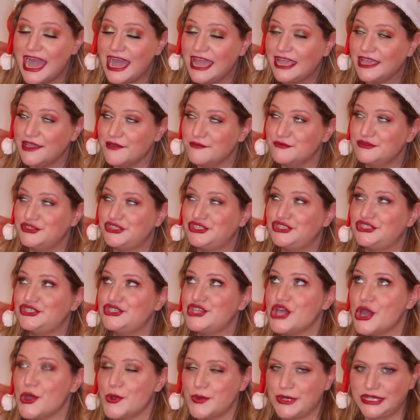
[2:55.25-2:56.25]
I am
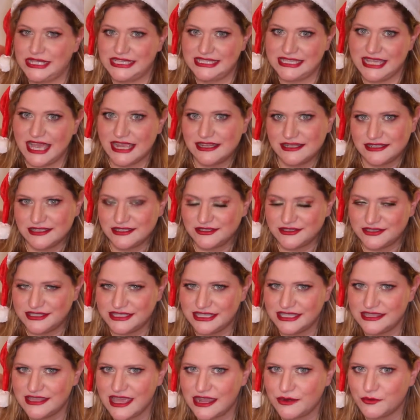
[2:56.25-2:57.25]
so excited to
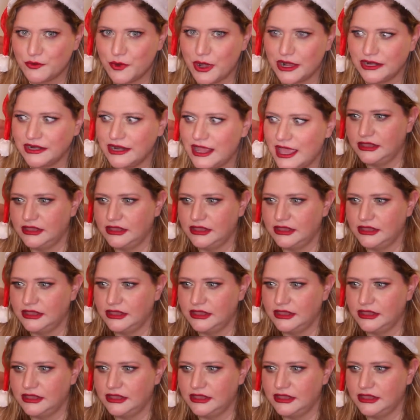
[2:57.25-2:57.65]
see that one.